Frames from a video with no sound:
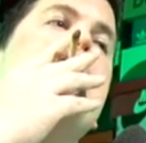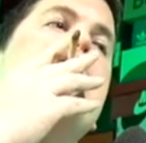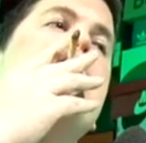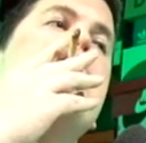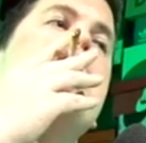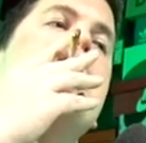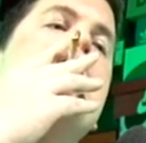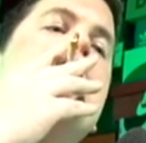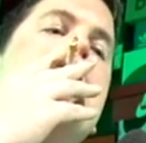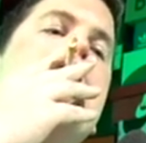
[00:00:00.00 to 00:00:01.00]

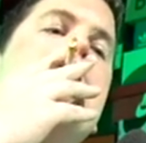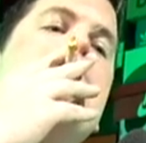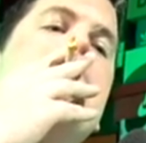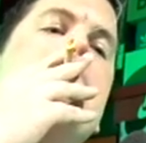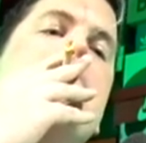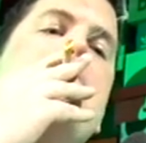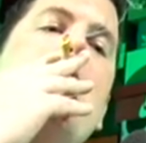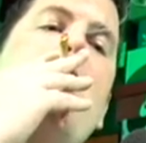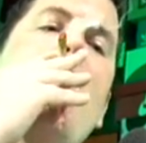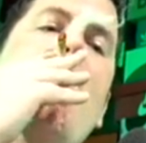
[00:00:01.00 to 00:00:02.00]

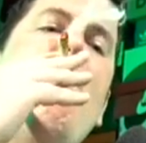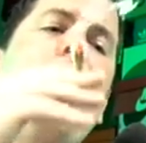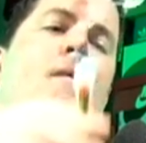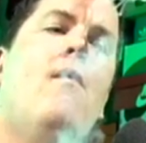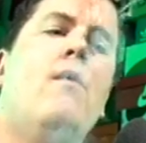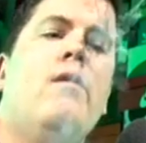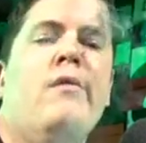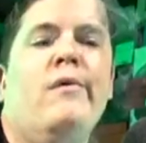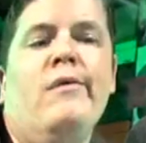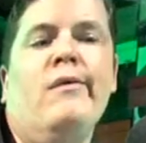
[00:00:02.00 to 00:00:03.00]

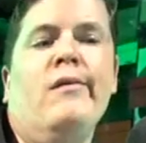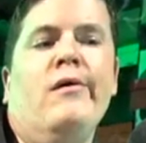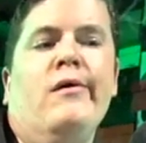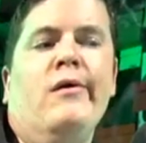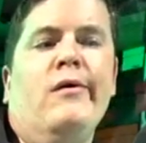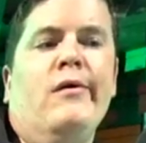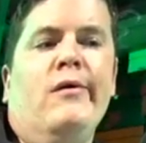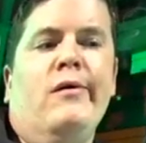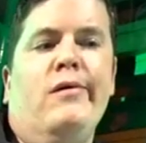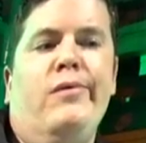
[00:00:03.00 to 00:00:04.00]

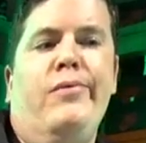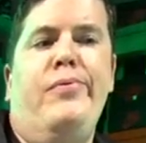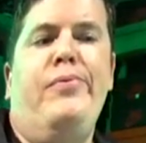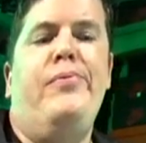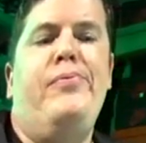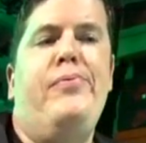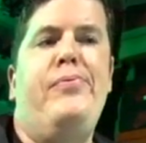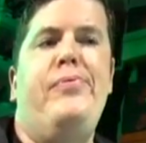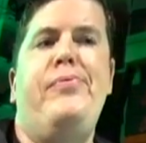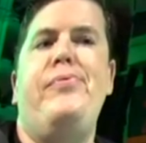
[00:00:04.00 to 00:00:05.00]

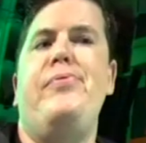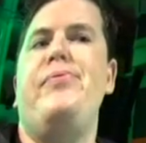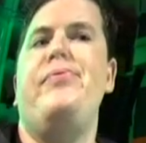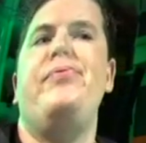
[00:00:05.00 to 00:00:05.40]
(not speaking)